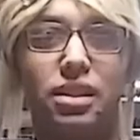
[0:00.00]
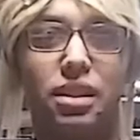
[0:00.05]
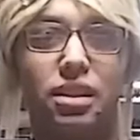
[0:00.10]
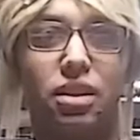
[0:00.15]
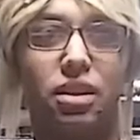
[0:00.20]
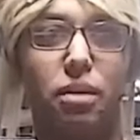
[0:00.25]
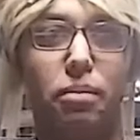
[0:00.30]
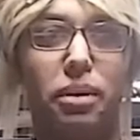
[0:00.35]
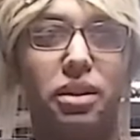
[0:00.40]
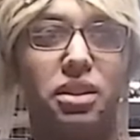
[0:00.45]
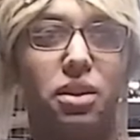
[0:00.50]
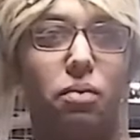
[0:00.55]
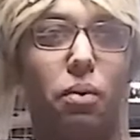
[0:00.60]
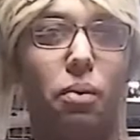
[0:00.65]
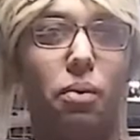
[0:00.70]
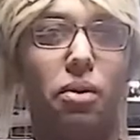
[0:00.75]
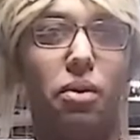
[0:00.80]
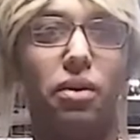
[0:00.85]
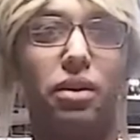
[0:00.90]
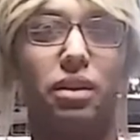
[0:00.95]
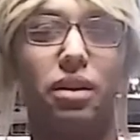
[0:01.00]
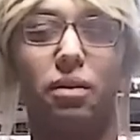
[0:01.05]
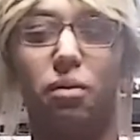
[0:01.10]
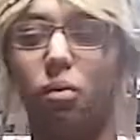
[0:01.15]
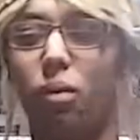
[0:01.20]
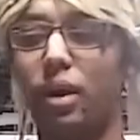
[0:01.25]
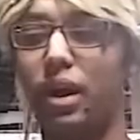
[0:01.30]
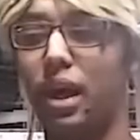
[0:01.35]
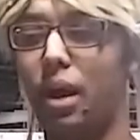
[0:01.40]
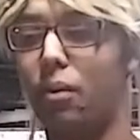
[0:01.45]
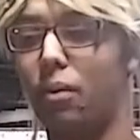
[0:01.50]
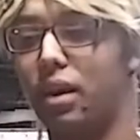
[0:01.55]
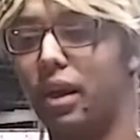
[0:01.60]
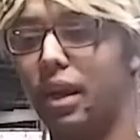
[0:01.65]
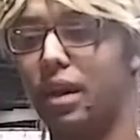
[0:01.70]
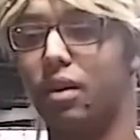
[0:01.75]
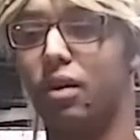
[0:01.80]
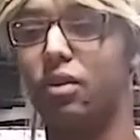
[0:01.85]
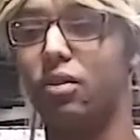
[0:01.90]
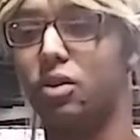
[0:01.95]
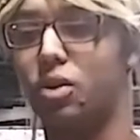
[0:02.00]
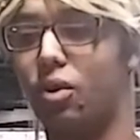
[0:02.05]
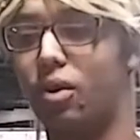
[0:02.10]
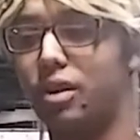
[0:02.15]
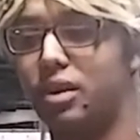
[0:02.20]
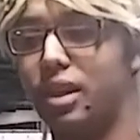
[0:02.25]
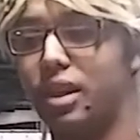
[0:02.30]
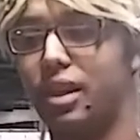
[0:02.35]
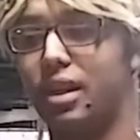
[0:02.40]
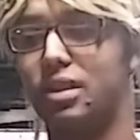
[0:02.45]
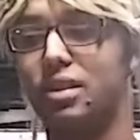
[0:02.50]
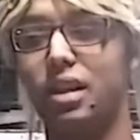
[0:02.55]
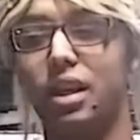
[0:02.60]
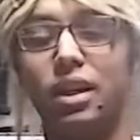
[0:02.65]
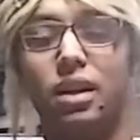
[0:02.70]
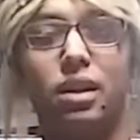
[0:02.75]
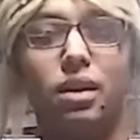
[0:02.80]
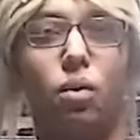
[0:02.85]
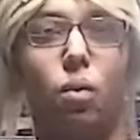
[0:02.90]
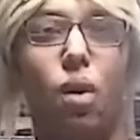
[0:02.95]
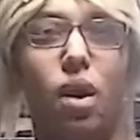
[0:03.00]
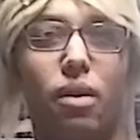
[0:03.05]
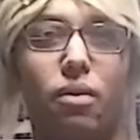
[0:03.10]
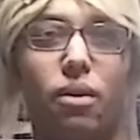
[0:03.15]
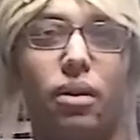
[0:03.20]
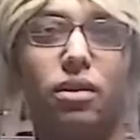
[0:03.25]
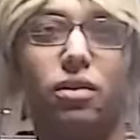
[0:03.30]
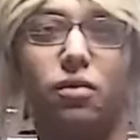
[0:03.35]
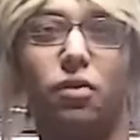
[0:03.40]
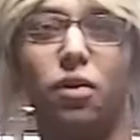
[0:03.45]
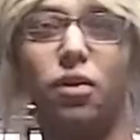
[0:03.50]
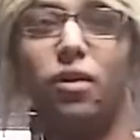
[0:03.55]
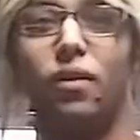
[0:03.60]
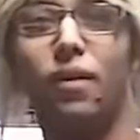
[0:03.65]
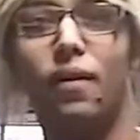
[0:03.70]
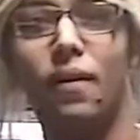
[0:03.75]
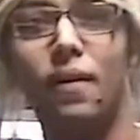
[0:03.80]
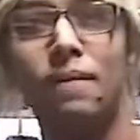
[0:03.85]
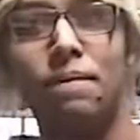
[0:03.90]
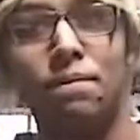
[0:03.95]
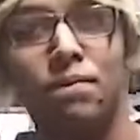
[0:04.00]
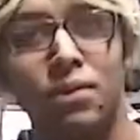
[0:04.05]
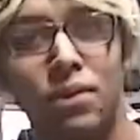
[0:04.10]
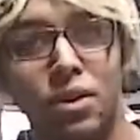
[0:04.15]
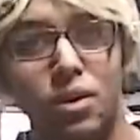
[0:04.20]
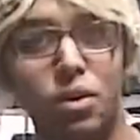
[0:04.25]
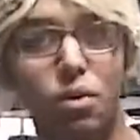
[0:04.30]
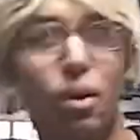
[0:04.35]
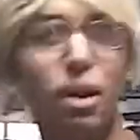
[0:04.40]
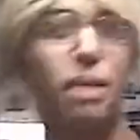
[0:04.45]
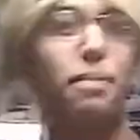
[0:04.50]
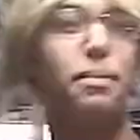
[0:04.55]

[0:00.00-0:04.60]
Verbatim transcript: at the convention when we're going there. Right now, we gotta go show our tickets and walk around the floor. You ready,